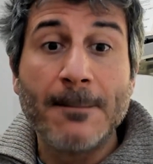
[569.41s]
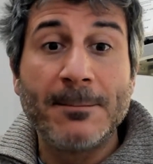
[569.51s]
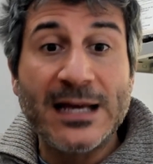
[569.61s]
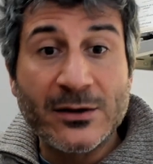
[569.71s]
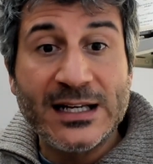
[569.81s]

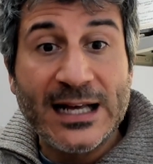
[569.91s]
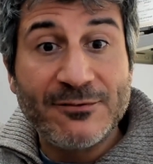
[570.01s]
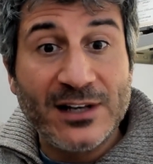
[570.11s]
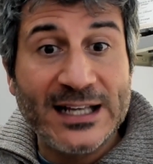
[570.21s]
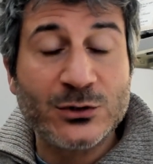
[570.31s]
may already
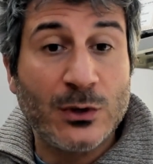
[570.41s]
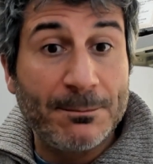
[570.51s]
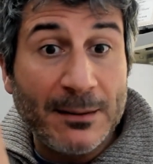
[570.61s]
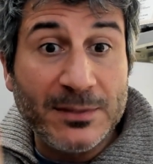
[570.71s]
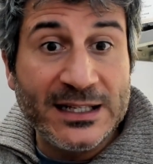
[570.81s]
have led to a
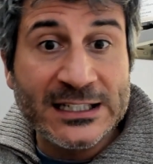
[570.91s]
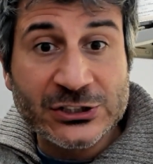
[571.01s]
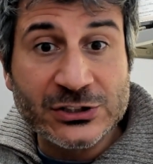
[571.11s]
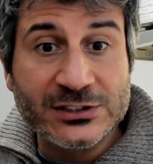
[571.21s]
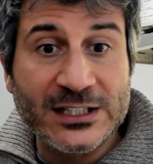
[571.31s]

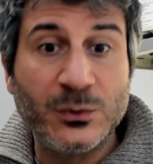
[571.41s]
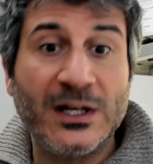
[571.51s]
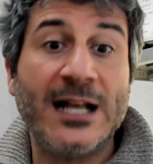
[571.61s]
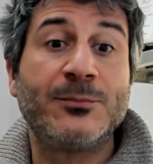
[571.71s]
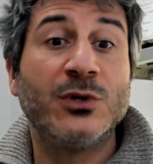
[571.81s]
publication that will
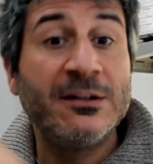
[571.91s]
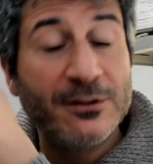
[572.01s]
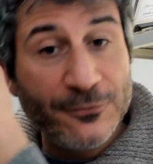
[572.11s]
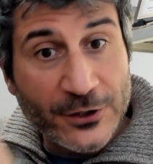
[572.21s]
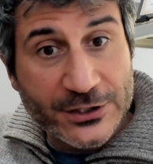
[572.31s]
help you
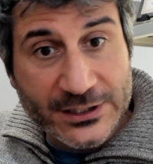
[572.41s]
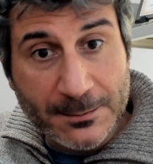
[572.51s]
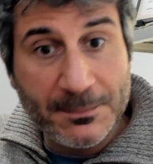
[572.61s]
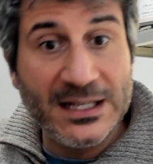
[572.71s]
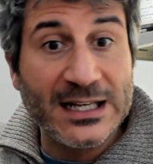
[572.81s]
even further
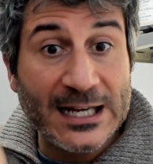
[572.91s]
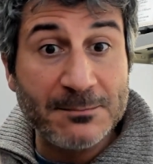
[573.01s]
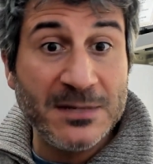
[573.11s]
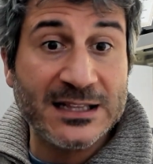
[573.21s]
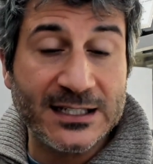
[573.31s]
being
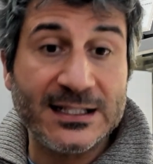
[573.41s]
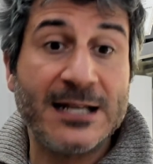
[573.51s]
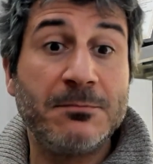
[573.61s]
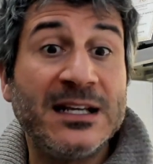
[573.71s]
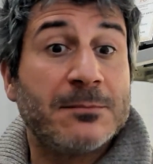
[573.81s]
admitted
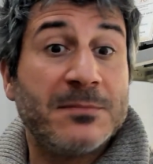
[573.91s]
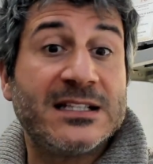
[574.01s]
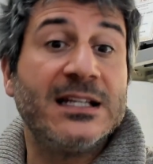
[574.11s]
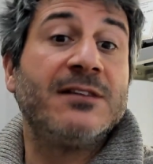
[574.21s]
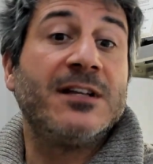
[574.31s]
and being
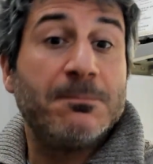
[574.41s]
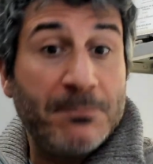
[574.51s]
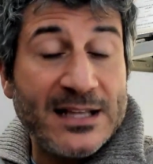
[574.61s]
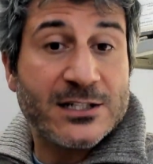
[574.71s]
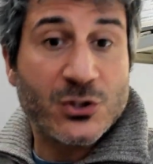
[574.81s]
admitted even
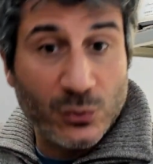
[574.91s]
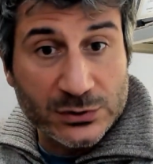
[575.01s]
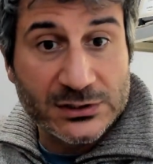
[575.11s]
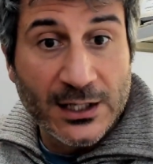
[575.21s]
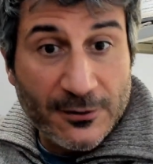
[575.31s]
better
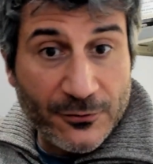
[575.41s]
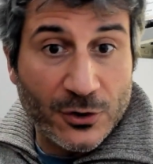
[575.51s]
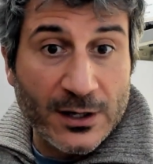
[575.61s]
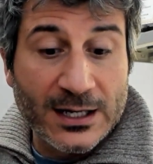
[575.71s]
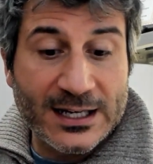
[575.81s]
schools
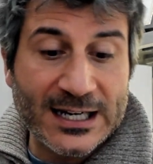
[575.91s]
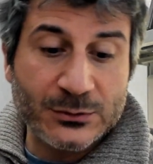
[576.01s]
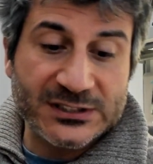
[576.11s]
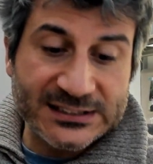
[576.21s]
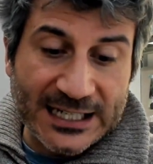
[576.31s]
for
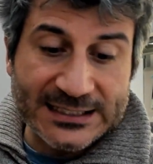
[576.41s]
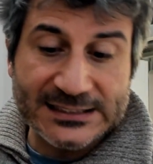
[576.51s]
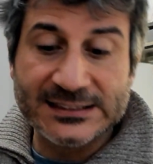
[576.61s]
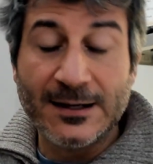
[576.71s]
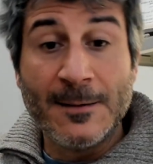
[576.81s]
graduate studies